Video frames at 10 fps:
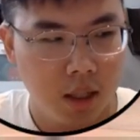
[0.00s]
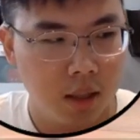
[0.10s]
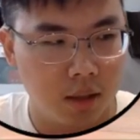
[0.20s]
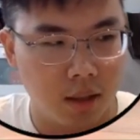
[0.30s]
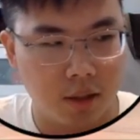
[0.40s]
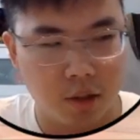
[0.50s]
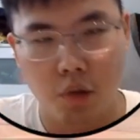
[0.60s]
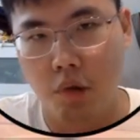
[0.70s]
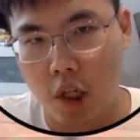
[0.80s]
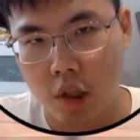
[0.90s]
the
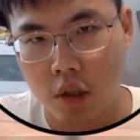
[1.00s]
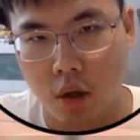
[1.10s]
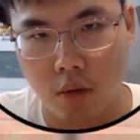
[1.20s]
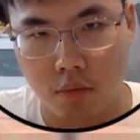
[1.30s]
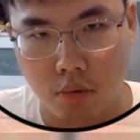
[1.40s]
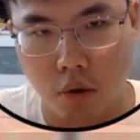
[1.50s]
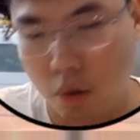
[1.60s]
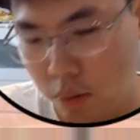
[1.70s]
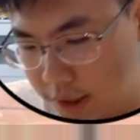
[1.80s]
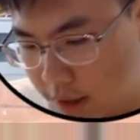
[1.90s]
steel chair shot to
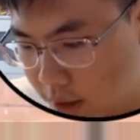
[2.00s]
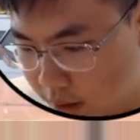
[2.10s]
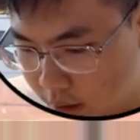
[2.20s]
Cody.